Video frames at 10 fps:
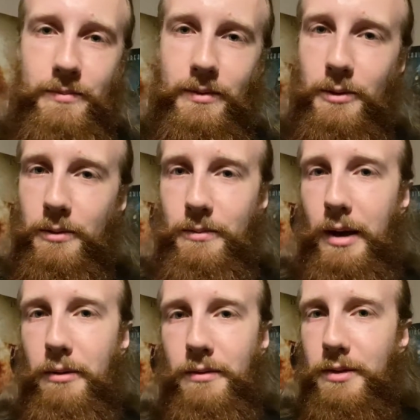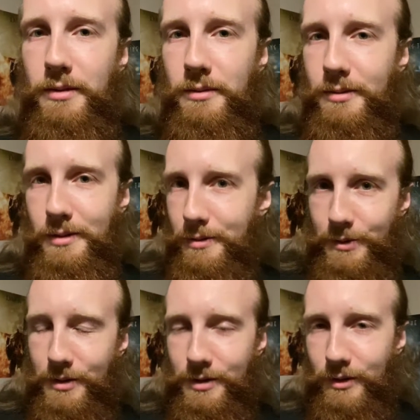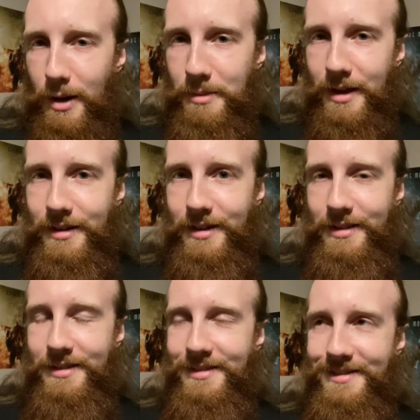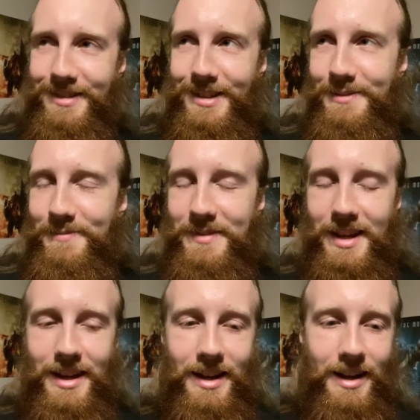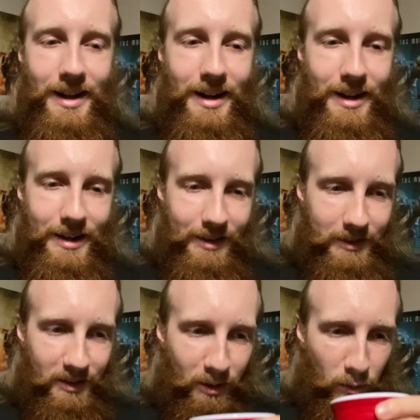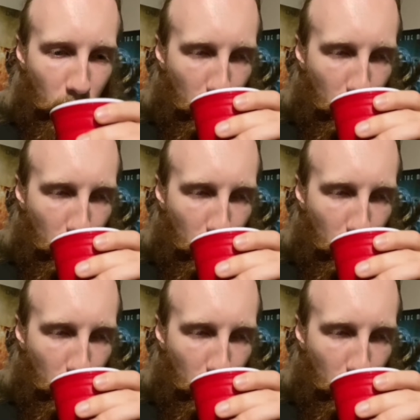or however you would describe that, you know? So